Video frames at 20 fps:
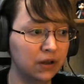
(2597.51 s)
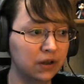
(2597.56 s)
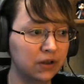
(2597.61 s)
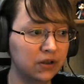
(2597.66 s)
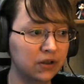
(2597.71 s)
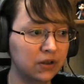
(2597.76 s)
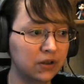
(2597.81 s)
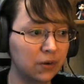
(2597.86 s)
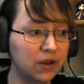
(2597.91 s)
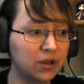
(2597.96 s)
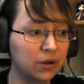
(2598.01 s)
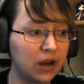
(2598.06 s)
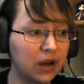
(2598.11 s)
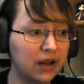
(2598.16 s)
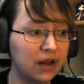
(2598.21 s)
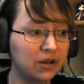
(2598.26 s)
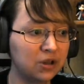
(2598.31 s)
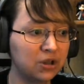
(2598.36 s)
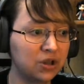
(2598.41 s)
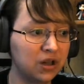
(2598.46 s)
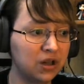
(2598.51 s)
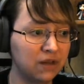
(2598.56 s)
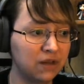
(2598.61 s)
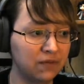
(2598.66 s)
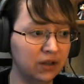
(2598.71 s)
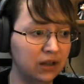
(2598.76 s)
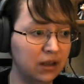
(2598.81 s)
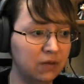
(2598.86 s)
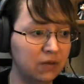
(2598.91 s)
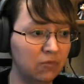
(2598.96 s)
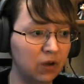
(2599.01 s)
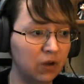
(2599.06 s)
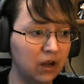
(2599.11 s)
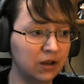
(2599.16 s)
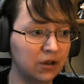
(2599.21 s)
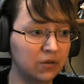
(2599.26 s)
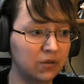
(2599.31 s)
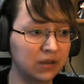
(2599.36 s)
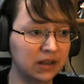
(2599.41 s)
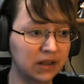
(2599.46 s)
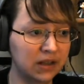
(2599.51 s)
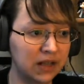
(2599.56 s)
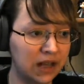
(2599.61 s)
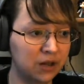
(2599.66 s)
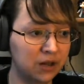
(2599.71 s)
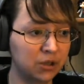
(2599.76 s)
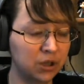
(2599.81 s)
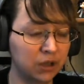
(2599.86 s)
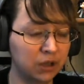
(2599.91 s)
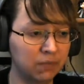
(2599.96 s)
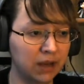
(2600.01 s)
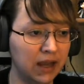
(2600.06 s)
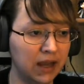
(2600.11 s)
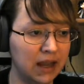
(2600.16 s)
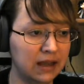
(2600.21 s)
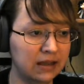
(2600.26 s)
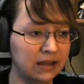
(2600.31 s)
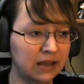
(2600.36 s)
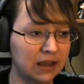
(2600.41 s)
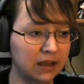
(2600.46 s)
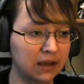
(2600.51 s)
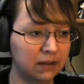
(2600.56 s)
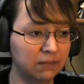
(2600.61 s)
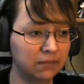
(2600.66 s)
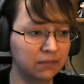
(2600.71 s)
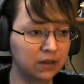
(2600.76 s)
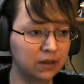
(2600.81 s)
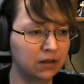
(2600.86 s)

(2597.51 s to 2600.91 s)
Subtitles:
So he tried to shift Lin Wan Yue's attention by asking,